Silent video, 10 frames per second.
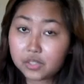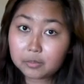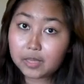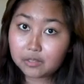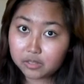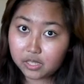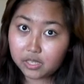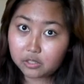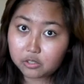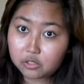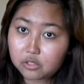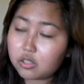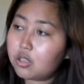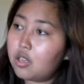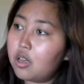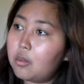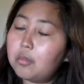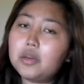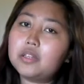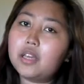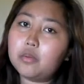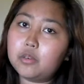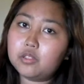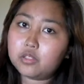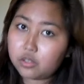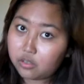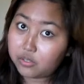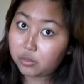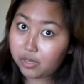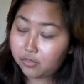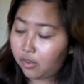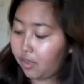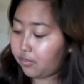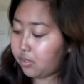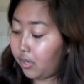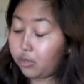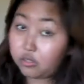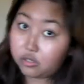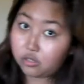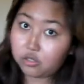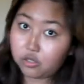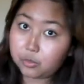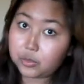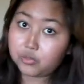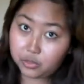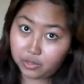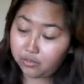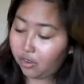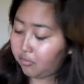pounds each, but they were 2 for £25. So I got two tops for £25.